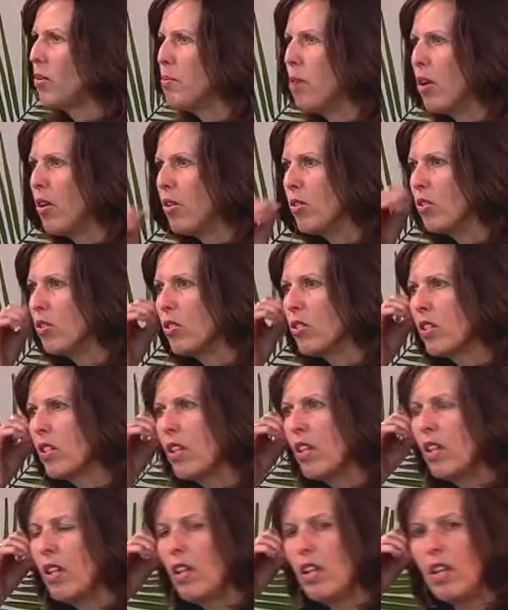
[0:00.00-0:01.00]
the most.
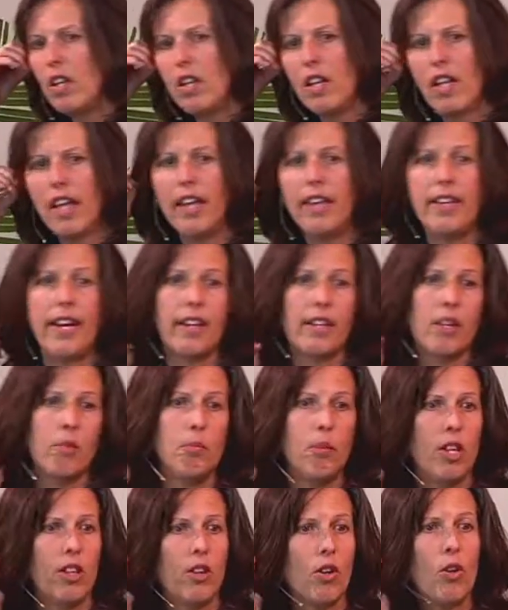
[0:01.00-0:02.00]
And that
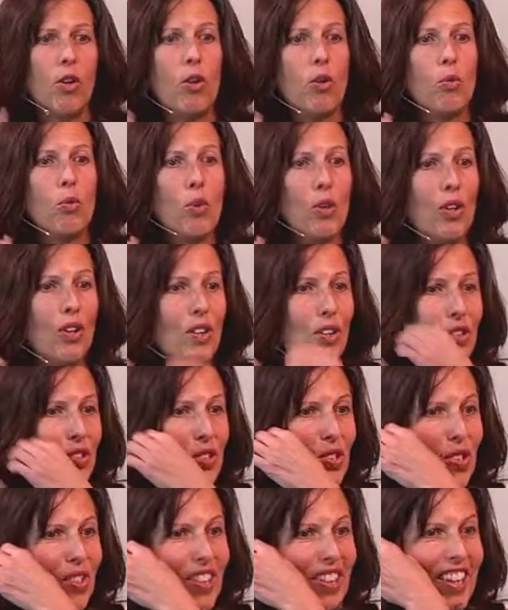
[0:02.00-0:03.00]
can be the whole world,
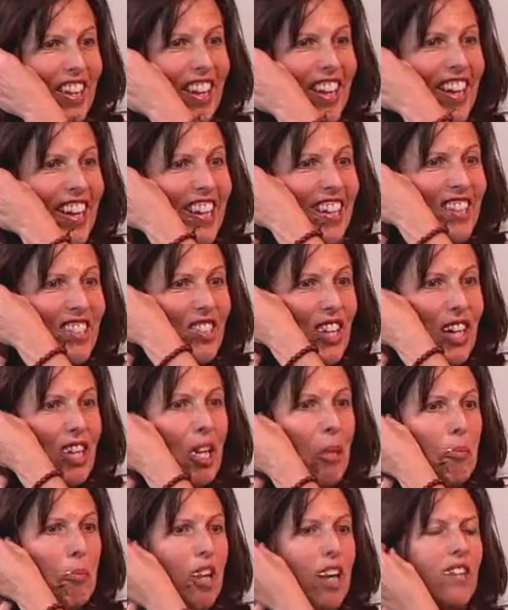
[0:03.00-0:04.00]
certainly
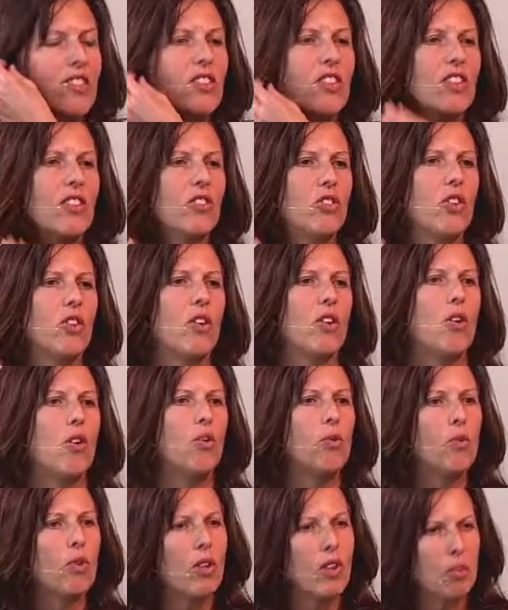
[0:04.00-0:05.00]
sending blessings to the
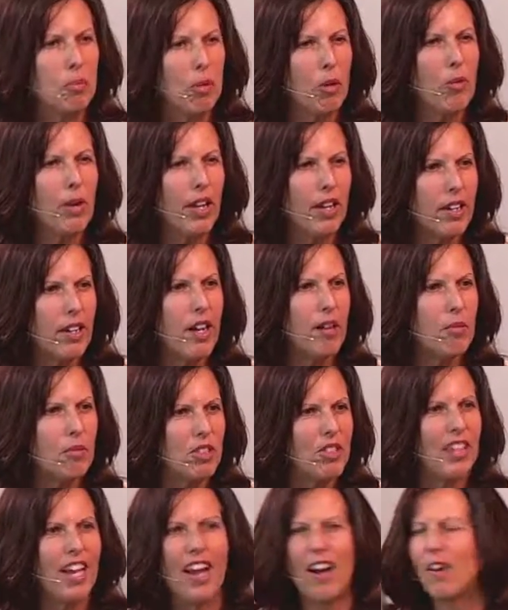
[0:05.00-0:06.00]
whole world. But when it
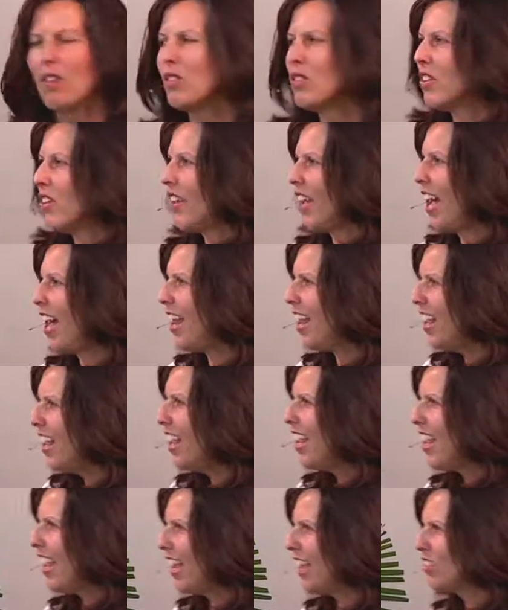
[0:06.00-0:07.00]
comes down to that
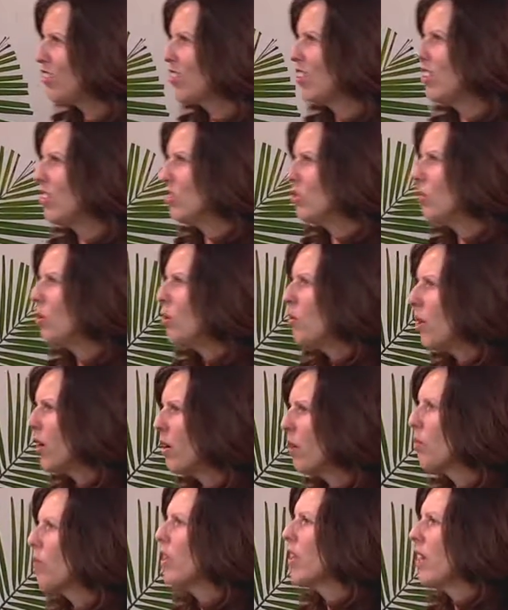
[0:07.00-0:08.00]
essence, we
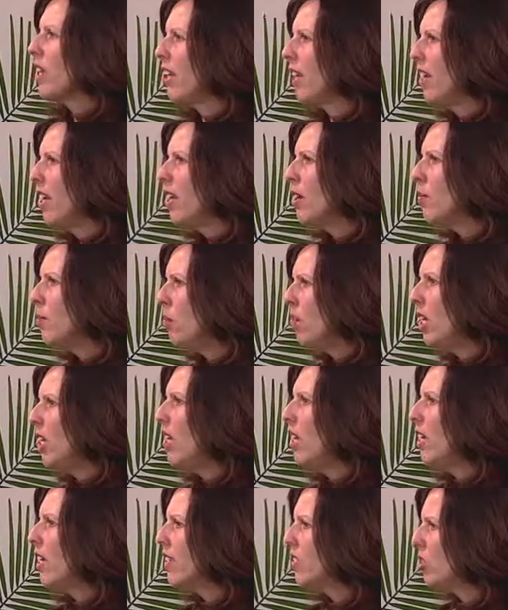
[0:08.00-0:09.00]
want to really
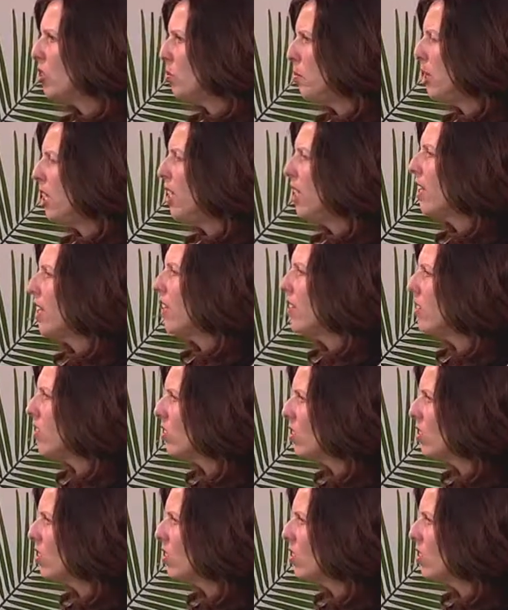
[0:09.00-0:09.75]
be and speak and